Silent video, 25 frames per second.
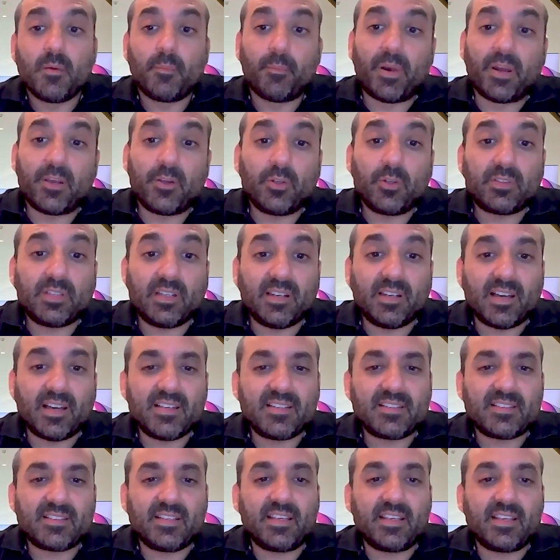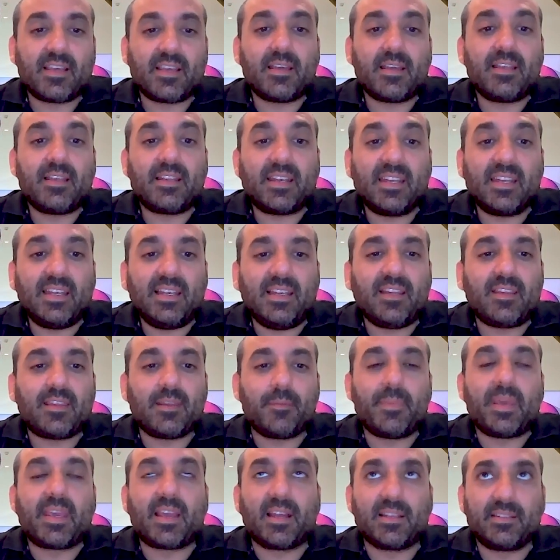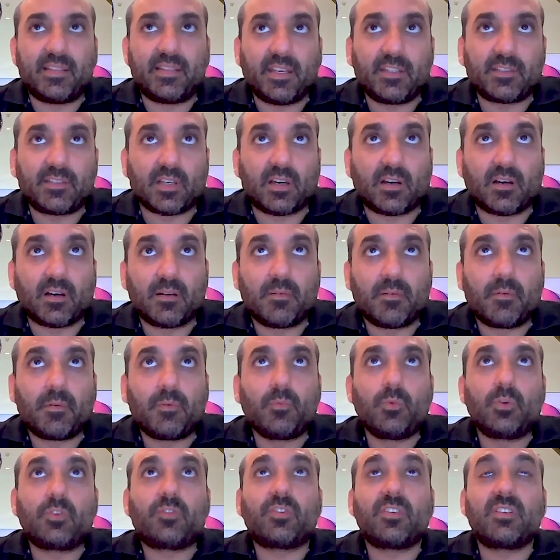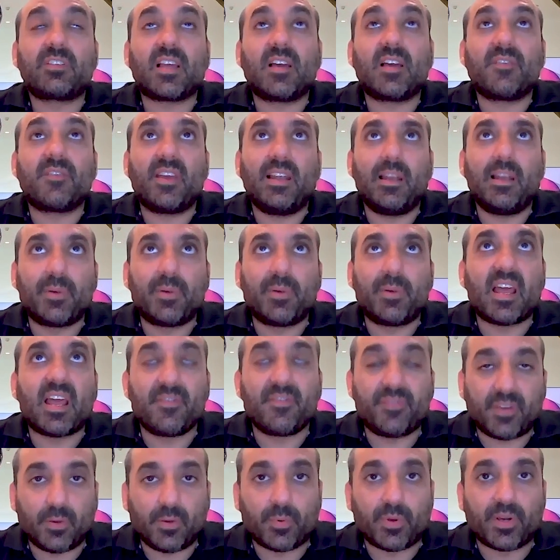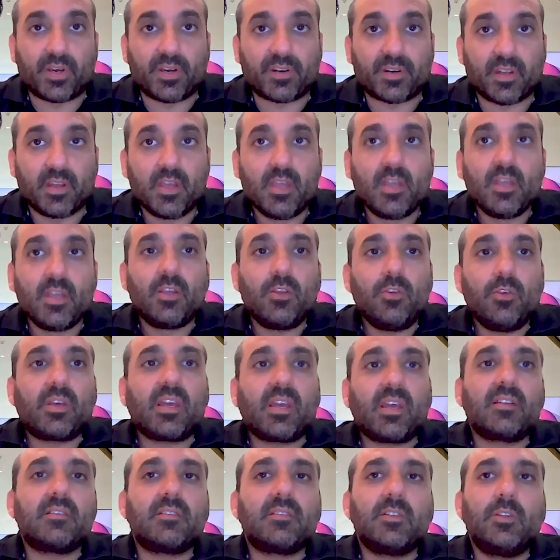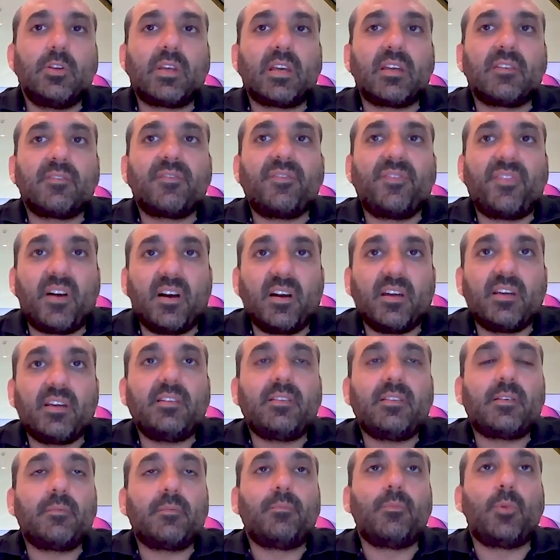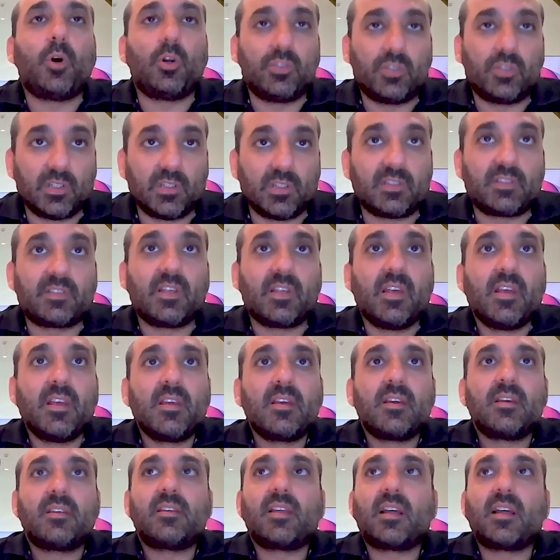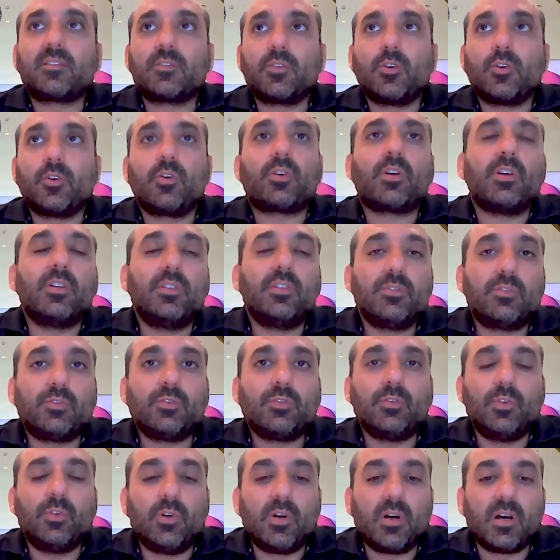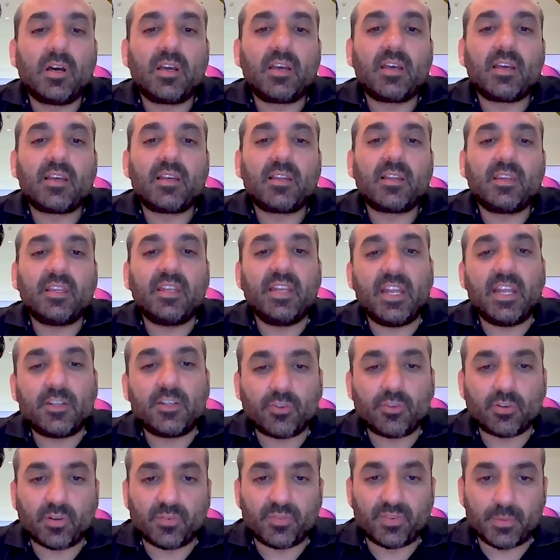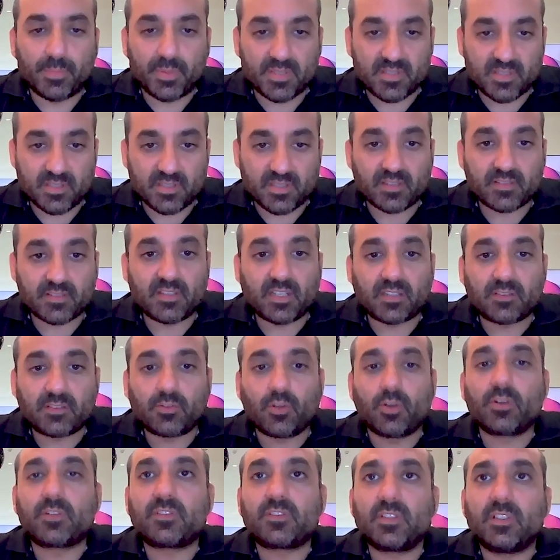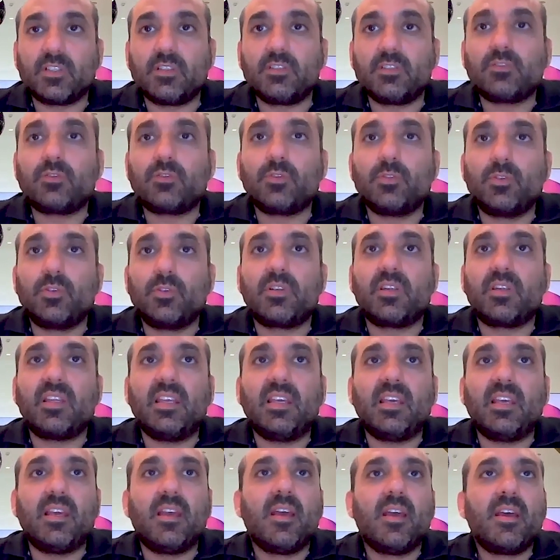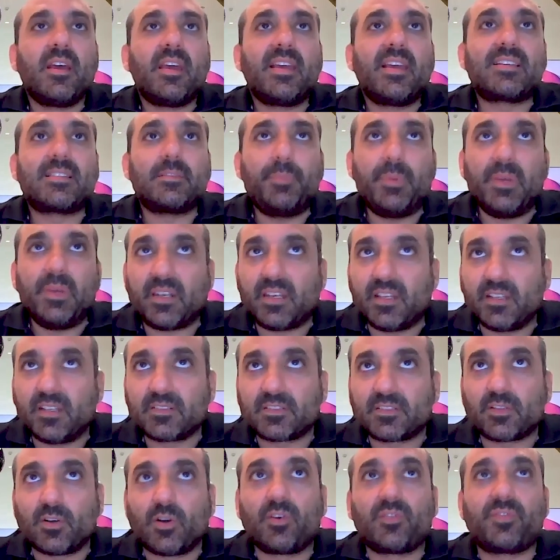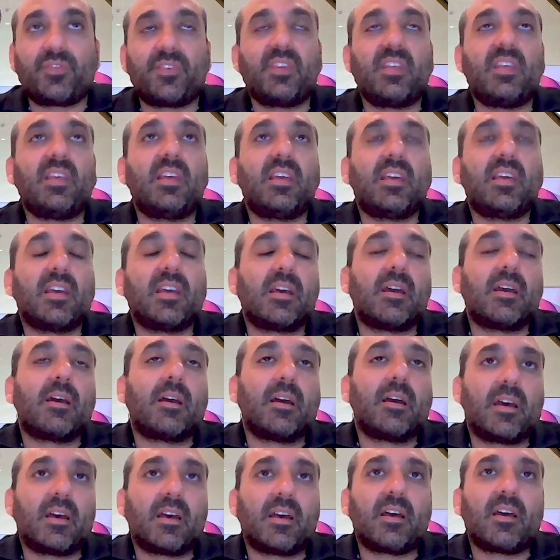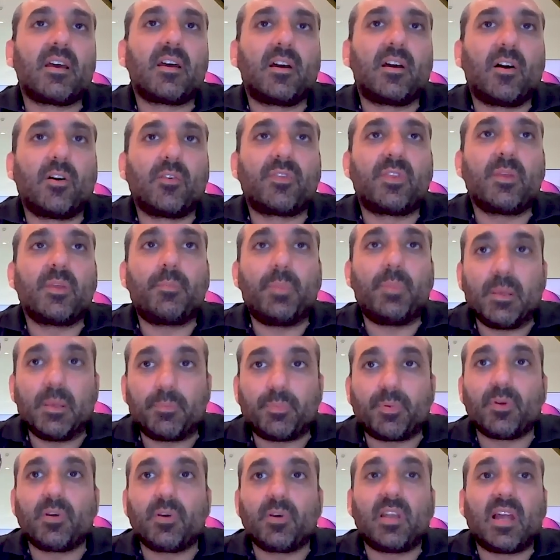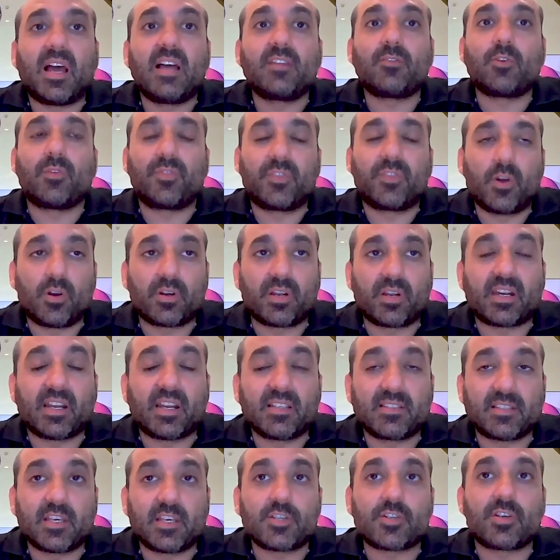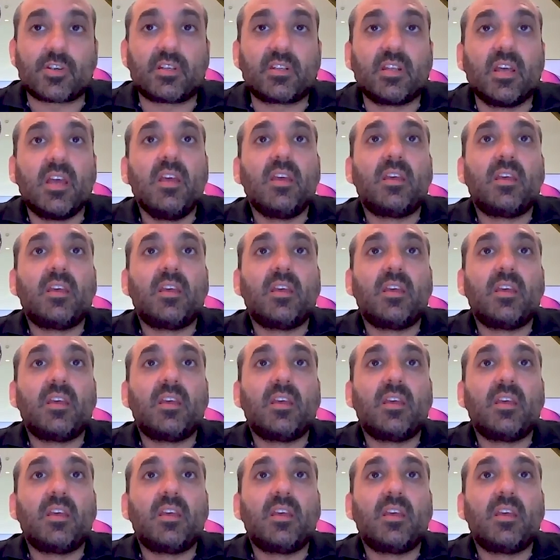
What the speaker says: By utilizing really the mega data, which is available everywhere, you can find models that talk into the nature of the business, that talks into the experience of the people and of the organization,